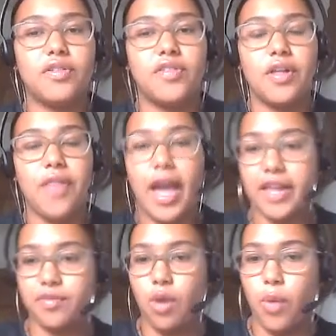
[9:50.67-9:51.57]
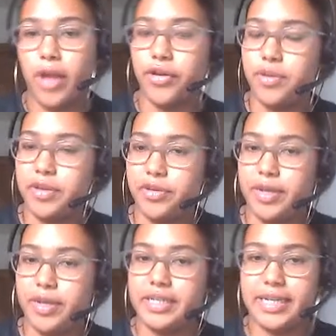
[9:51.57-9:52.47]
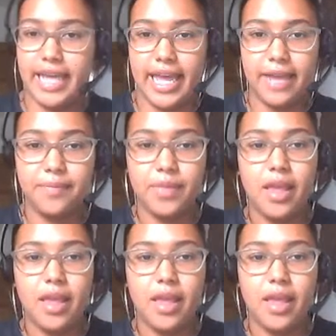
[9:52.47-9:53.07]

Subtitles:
So that is what we're going to be doing today.